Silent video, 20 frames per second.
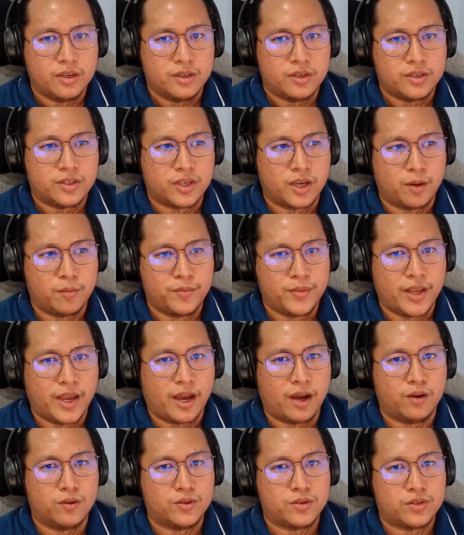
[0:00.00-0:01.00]
Some
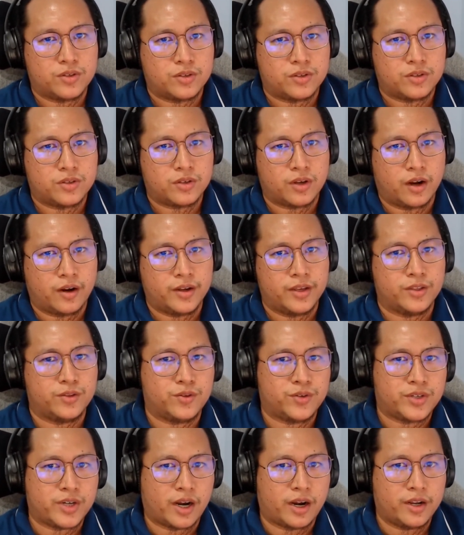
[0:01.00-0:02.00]
DAOs are
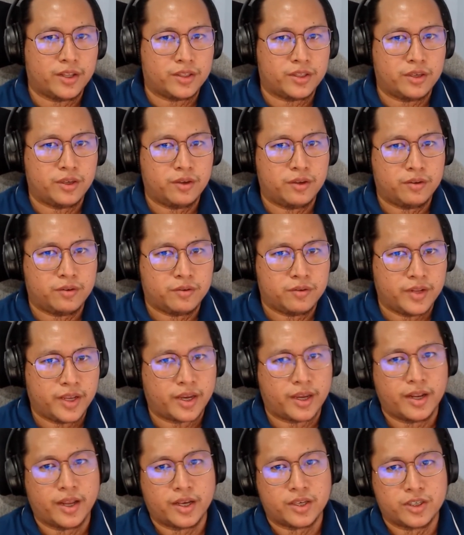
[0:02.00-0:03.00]
into charity. They
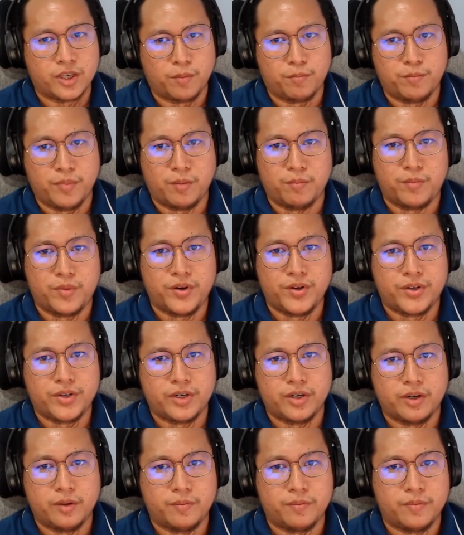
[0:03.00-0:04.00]
can accept
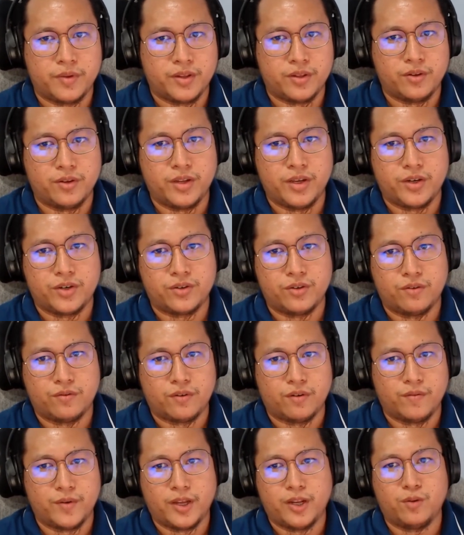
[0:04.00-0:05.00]
membership and donation
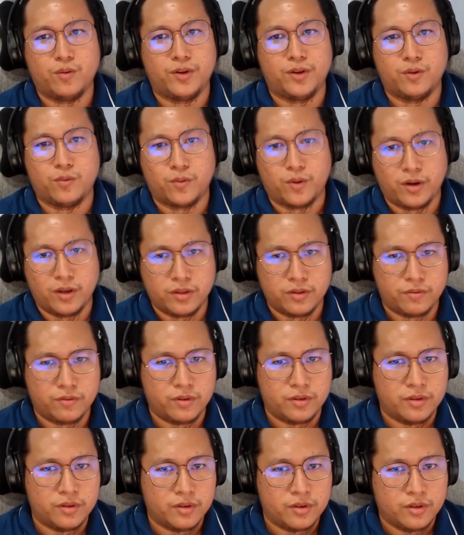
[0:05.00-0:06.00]
from anyone in the world
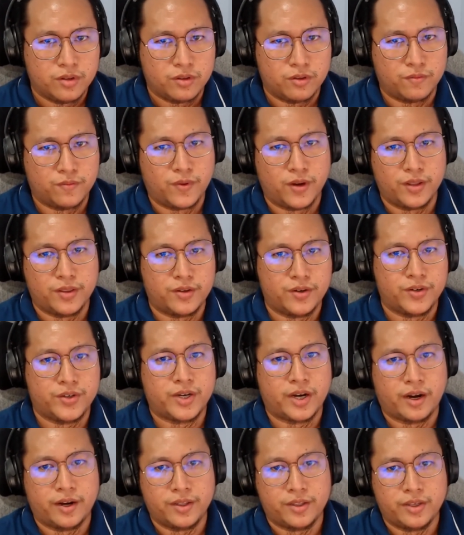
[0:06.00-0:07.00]
to fund their
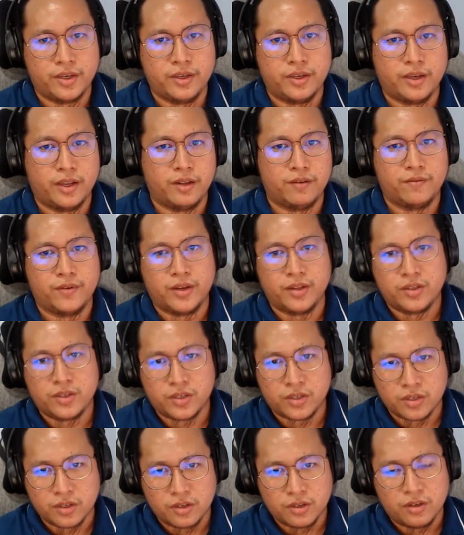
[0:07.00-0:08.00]
charity and
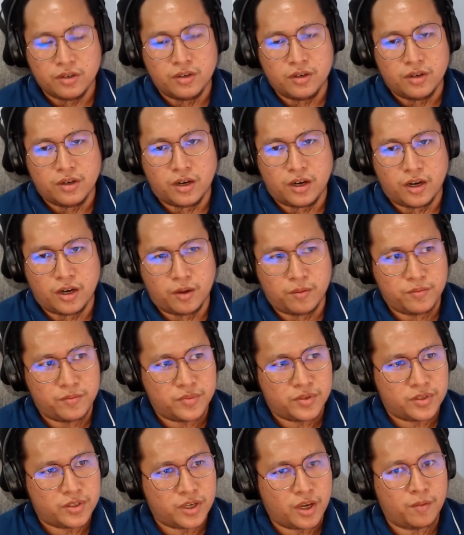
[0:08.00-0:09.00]
events.
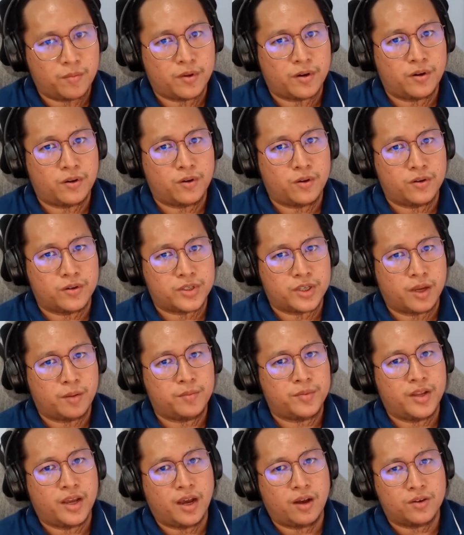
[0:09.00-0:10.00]
Some
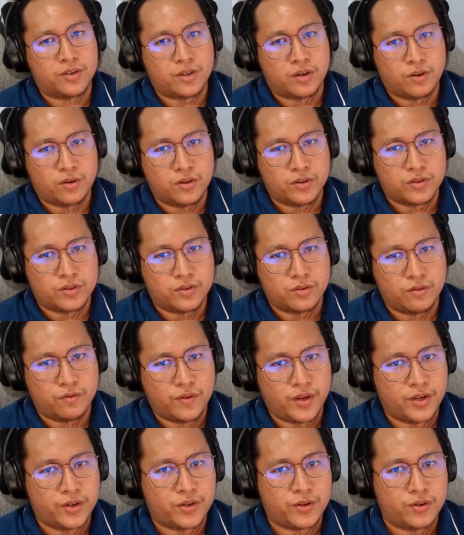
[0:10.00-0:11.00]
DAOs are also
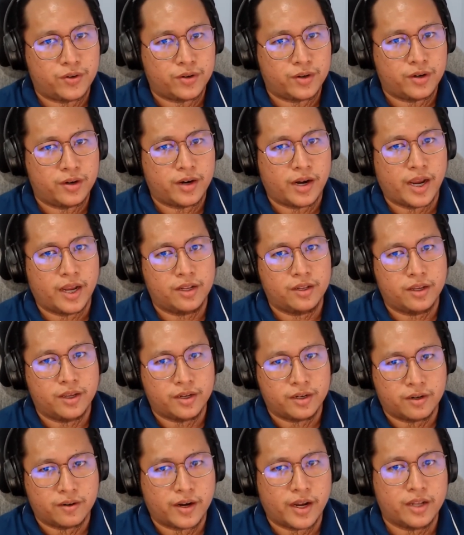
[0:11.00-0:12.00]
venture
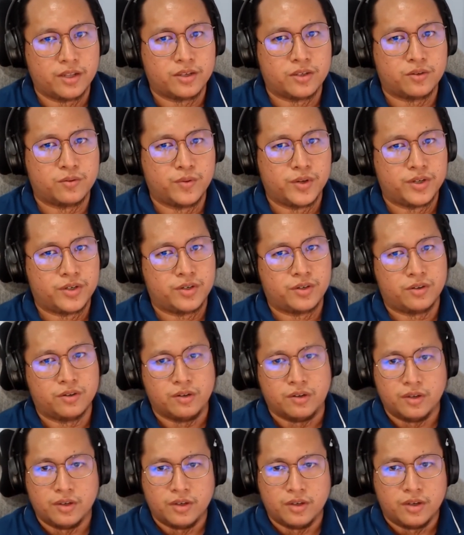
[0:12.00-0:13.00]
grants, which
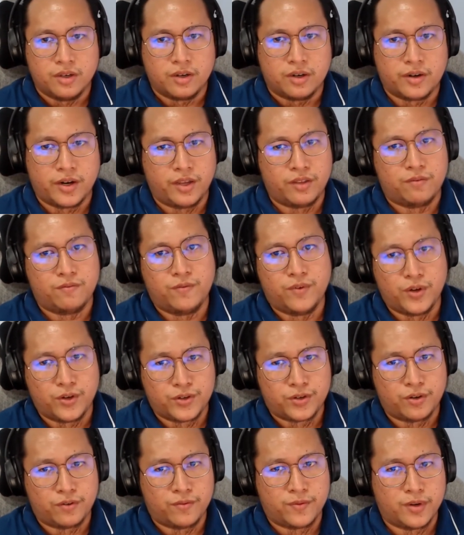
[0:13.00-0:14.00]
create
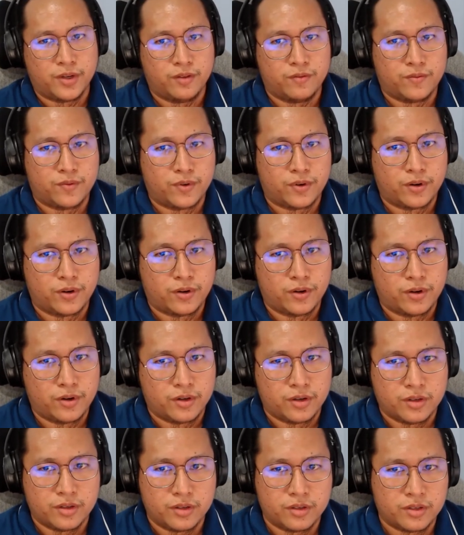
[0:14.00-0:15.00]
venture fund for
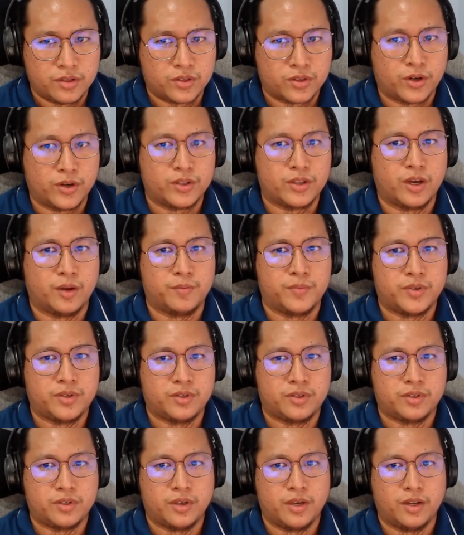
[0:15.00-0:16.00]

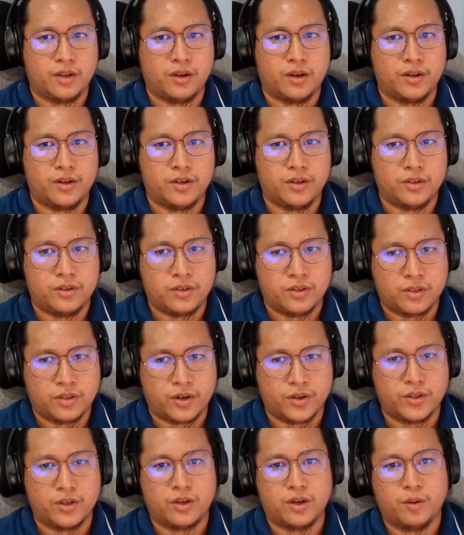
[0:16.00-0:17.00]
startups and other
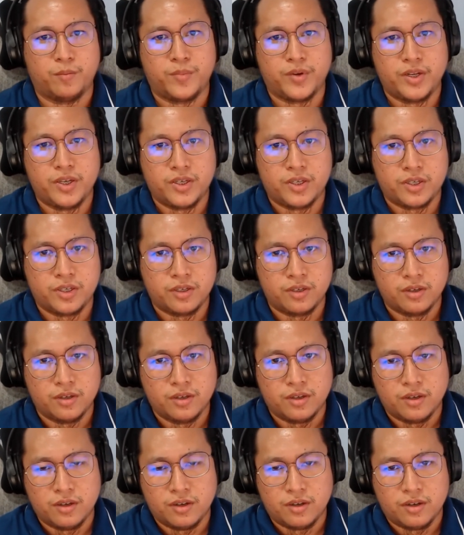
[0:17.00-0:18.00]
starting companies.
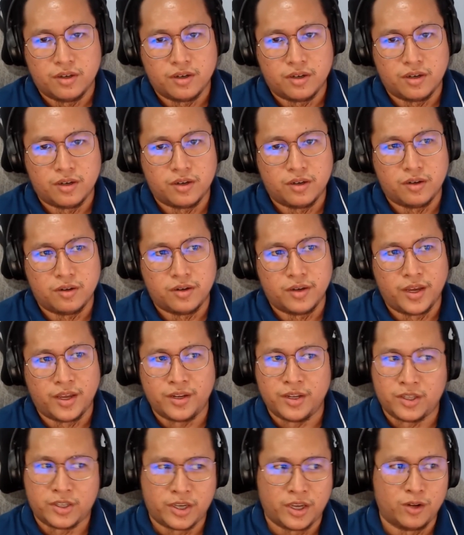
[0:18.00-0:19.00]
And
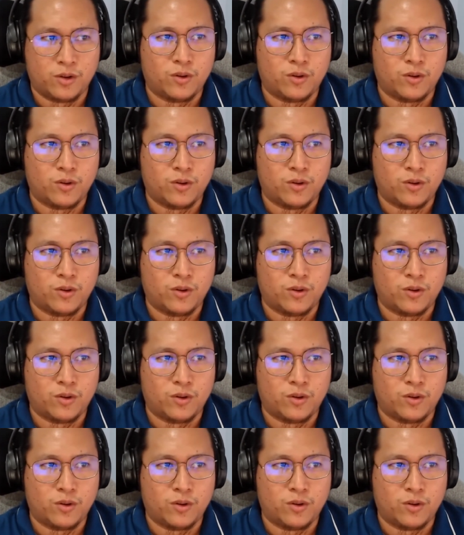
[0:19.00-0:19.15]
it can